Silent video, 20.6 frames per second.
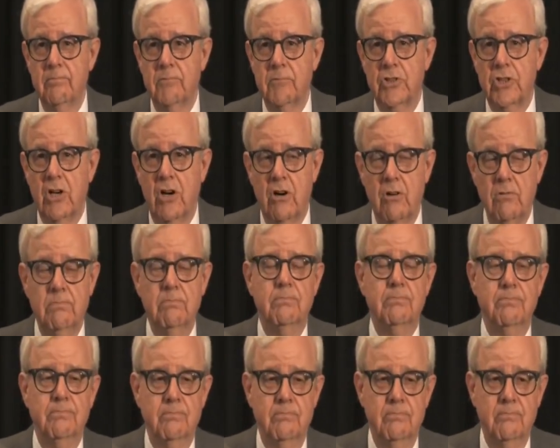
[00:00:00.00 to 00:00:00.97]
So
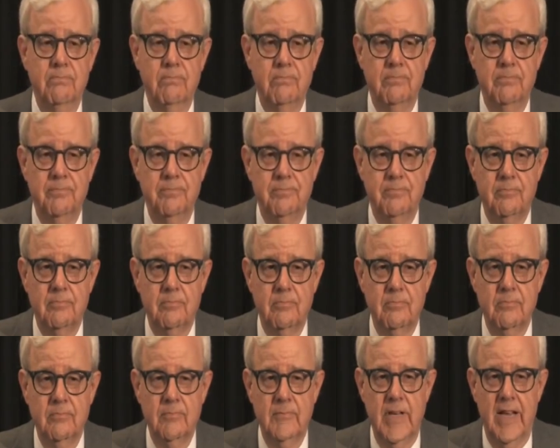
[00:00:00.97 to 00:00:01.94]

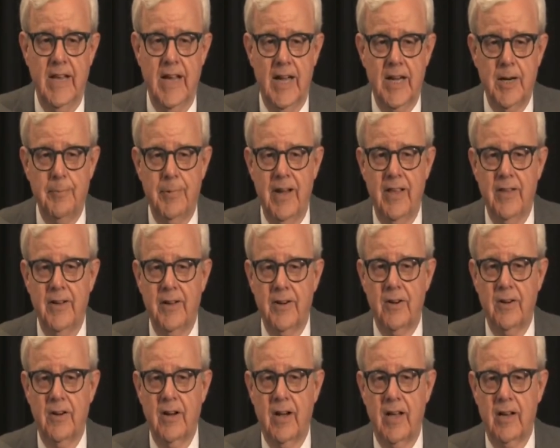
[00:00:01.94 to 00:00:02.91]
he had to pay the
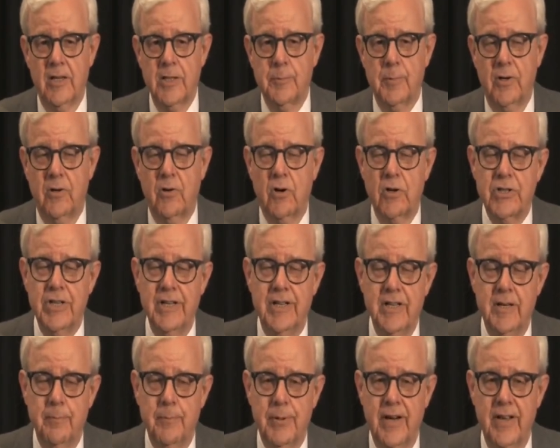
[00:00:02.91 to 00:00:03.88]
$100, but of course he
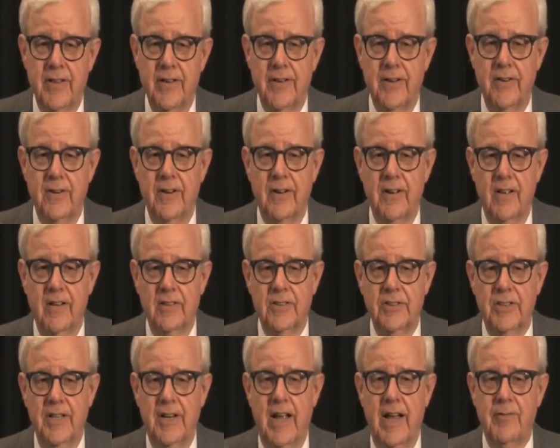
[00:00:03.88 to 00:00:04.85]
didn't pay the
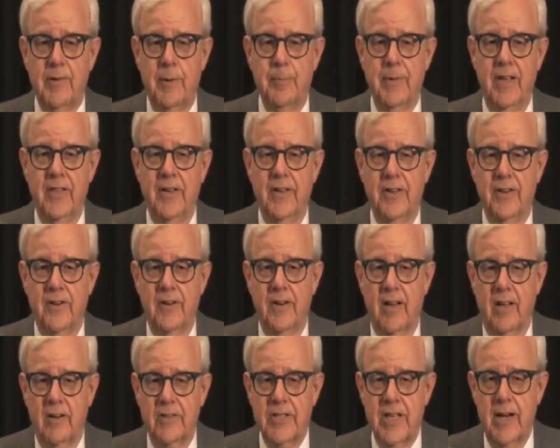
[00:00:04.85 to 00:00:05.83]
$100, didn't have to pay the
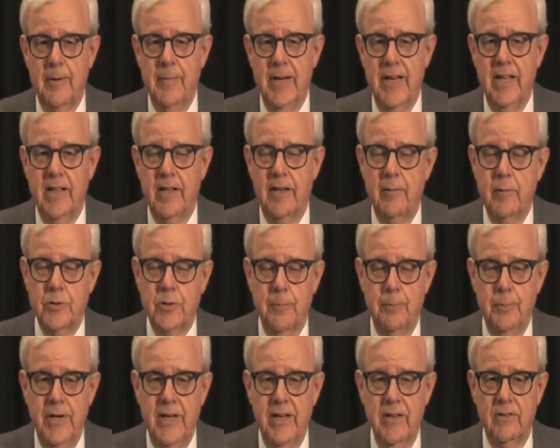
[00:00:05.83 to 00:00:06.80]
$100, and immediately it was
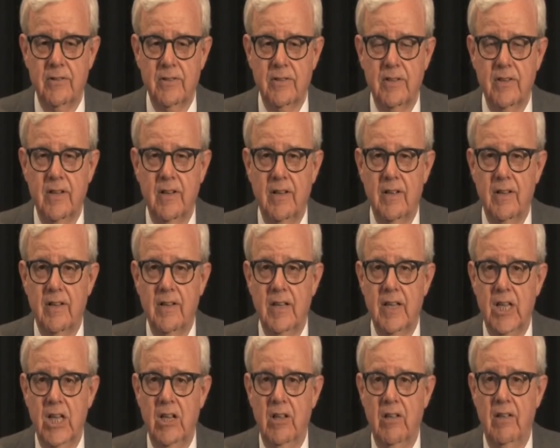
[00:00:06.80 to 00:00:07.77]
appealed.
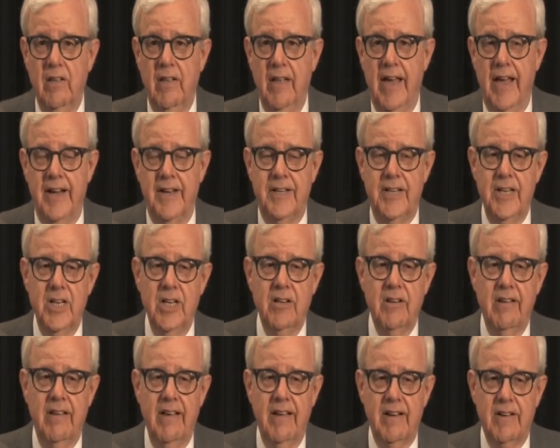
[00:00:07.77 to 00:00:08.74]
And it
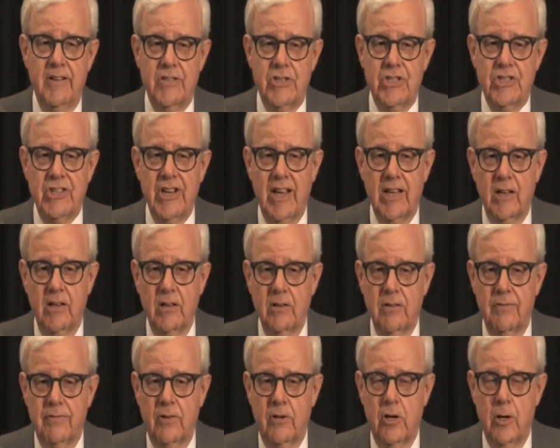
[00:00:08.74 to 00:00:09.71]
didn't get
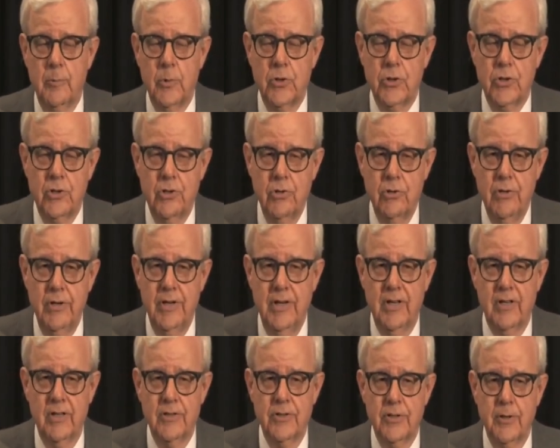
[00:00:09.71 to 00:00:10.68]
settled for almost 2
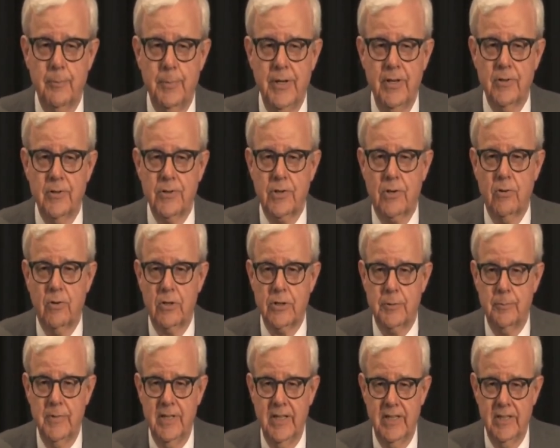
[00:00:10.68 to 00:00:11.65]
years, appeals
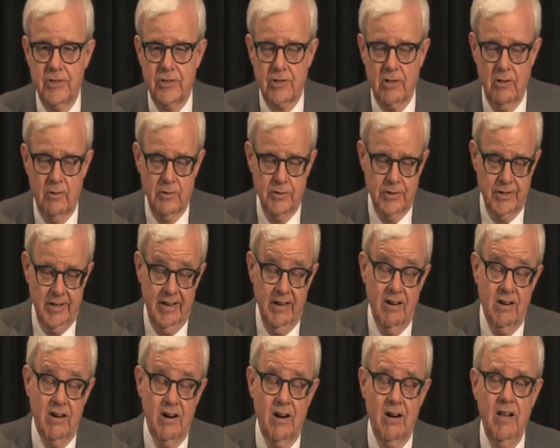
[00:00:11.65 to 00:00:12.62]
courts being as slow as they
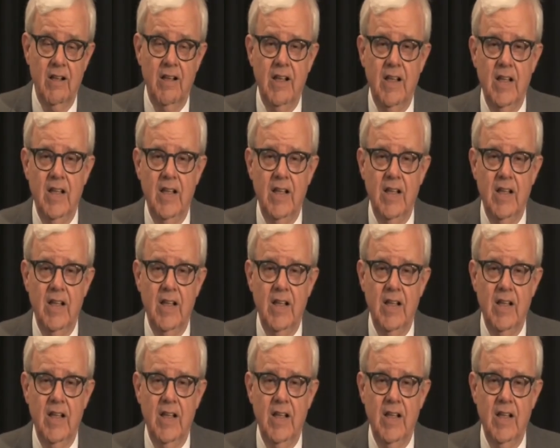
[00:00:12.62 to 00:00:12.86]
are.